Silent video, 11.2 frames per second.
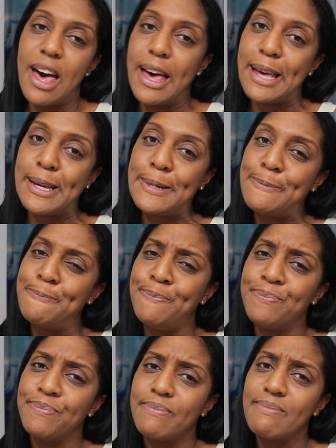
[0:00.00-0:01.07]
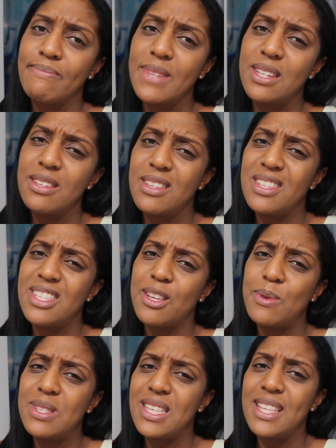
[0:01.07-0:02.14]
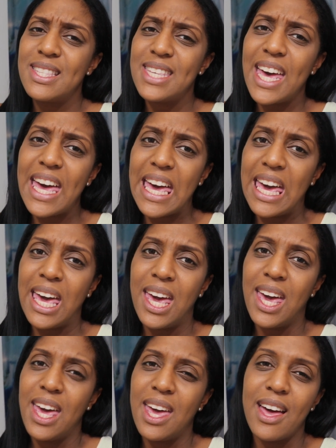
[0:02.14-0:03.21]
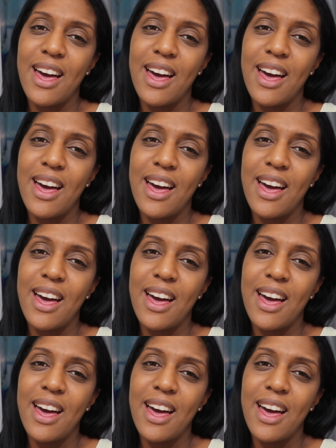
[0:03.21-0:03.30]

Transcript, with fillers: Um, so today